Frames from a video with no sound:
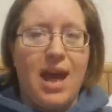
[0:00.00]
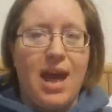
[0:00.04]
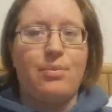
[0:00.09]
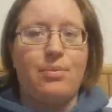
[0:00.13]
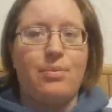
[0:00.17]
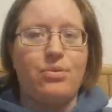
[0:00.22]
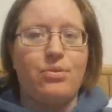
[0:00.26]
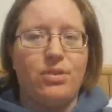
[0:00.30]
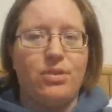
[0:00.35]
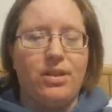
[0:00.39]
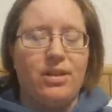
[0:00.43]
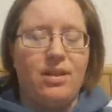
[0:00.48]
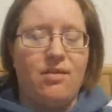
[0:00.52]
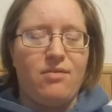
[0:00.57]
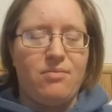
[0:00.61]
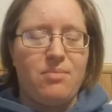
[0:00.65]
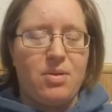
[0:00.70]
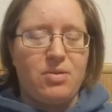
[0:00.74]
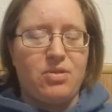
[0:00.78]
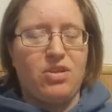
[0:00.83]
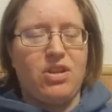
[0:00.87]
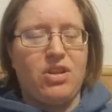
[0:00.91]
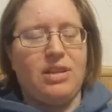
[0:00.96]
Absolutely
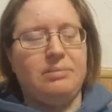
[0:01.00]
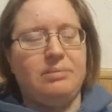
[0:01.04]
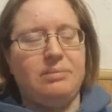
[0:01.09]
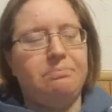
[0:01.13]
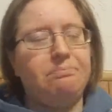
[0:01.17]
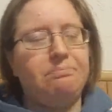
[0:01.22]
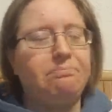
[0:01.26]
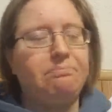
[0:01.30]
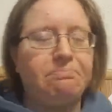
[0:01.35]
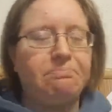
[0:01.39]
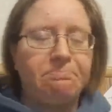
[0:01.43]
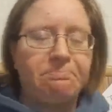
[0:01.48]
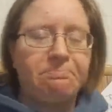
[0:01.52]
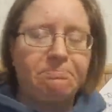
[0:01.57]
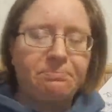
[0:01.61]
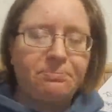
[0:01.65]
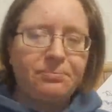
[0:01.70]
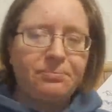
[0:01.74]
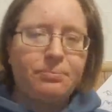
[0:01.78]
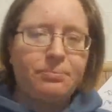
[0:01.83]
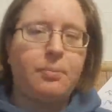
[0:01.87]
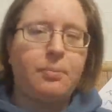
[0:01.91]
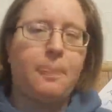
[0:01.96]
love Munchkin.
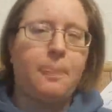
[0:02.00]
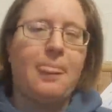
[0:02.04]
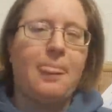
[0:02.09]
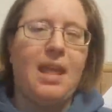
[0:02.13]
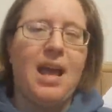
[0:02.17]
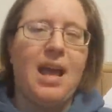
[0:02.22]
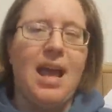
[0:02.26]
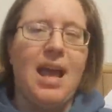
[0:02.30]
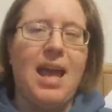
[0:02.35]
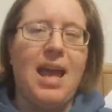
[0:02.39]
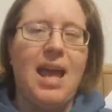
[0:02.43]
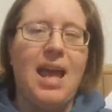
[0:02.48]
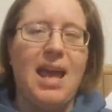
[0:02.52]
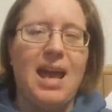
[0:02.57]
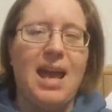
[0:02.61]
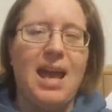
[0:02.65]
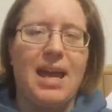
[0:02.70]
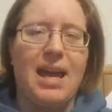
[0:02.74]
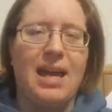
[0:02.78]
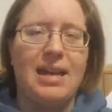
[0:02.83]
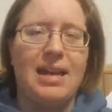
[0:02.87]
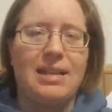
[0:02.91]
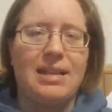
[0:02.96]

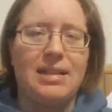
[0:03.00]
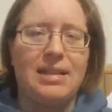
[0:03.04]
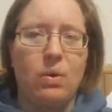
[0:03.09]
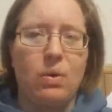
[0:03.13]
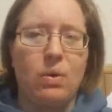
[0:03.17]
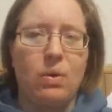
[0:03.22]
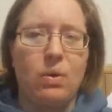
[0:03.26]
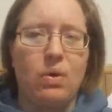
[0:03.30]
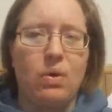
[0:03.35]
And